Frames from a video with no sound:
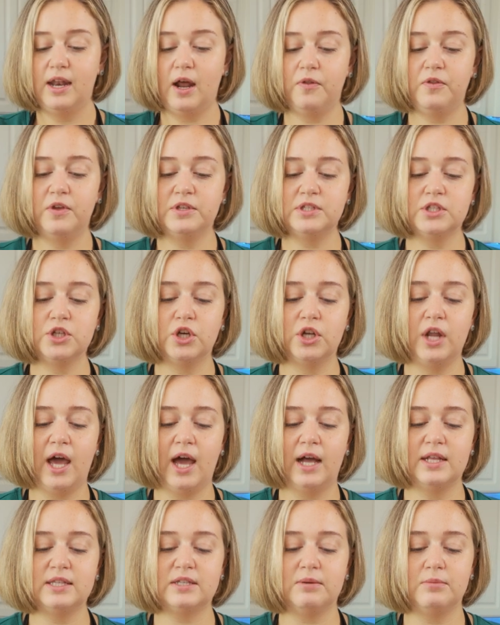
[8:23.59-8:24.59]
Now this is gonna
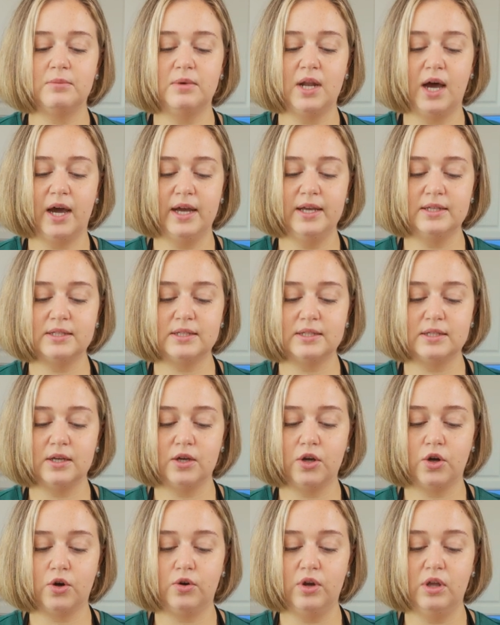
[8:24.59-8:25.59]
add some nice
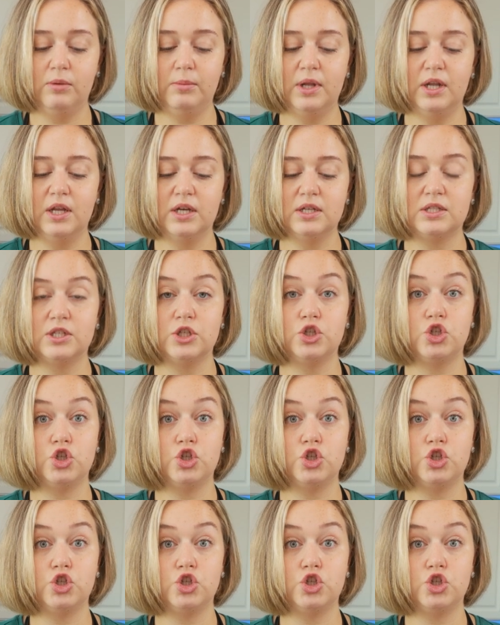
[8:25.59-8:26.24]
creaminess